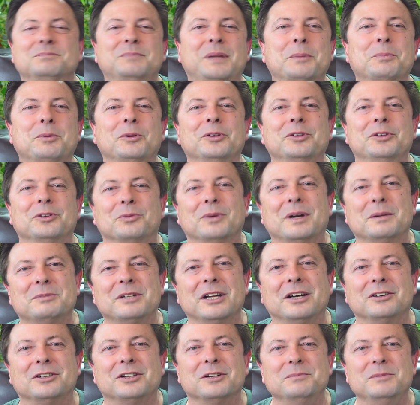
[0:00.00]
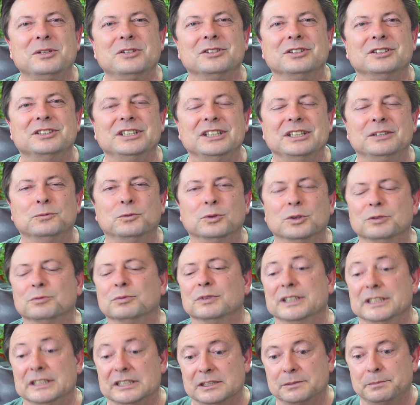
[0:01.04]
people in the reptile community would
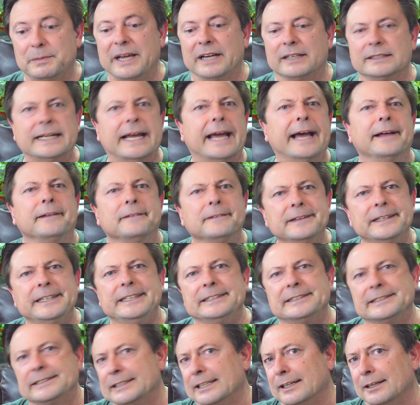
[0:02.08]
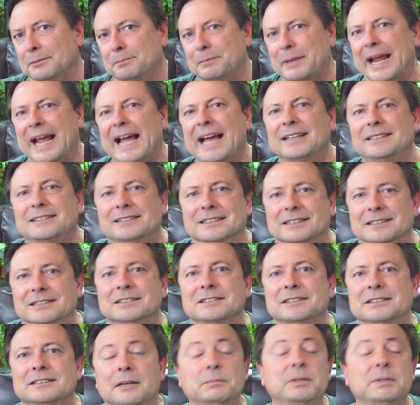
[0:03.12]
respect at least a patent,